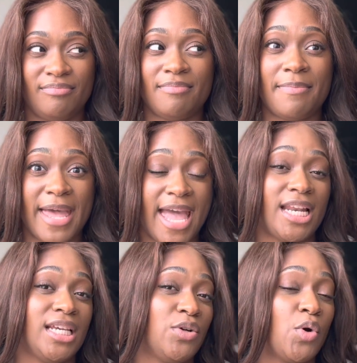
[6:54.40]

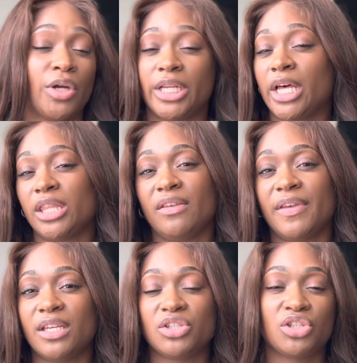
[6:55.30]
bad or unhealthy
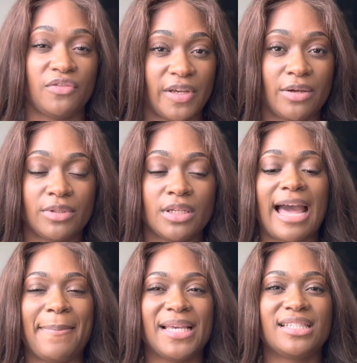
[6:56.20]
veins she found. I
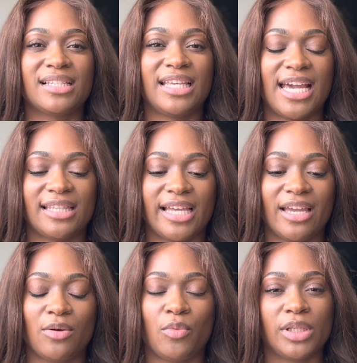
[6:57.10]
basically had
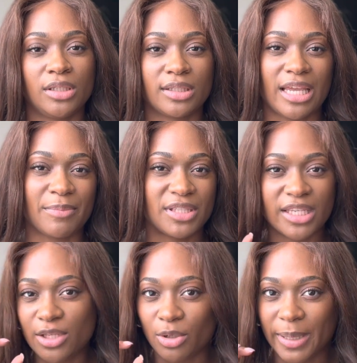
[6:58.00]
like what looked like
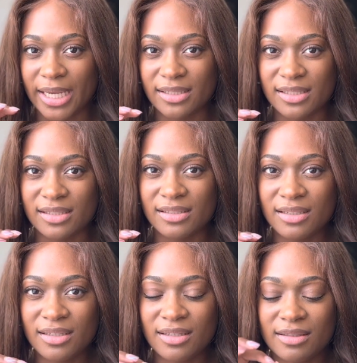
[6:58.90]
mosquito bites
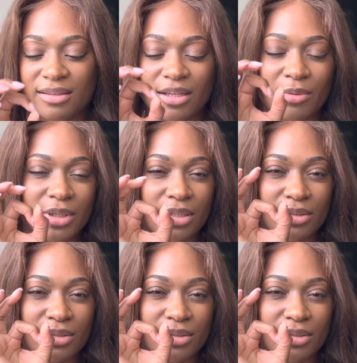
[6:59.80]
that were a little